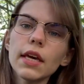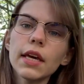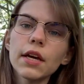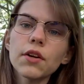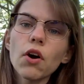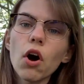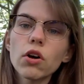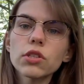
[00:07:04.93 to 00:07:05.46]

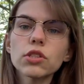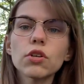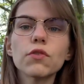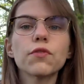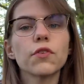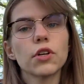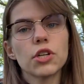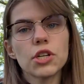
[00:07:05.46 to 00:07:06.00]
and also
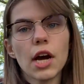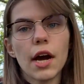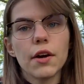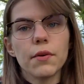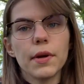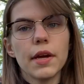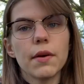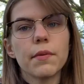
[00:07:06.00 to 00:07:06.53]

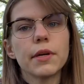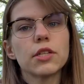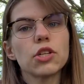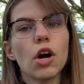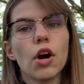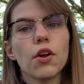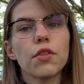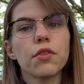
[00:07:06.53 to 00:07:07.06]
foreshadowing, which
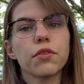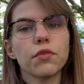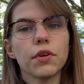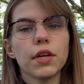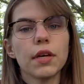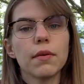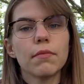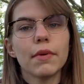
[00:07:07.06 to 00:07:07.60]
are
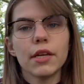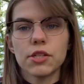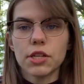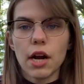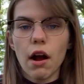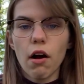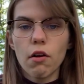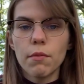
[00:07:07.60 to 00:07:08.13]
three
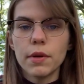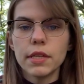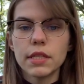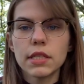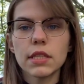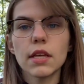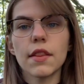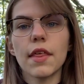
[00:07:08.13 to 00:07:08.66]
major
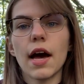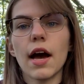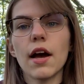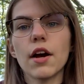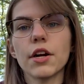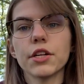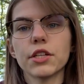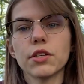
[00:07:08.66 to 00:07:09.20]
elements that
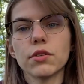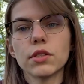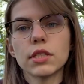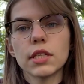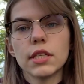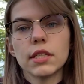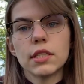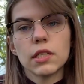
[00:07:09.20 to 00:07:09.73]
are
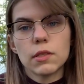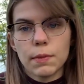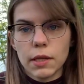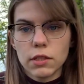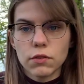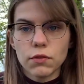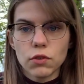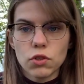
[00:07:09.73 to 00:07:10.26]
used in
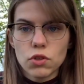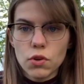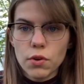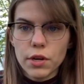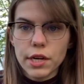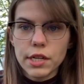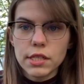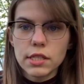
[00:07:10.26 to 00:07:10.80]
suspenseful
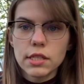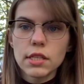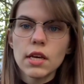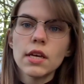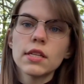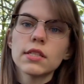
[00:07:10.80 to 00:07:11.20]
stories,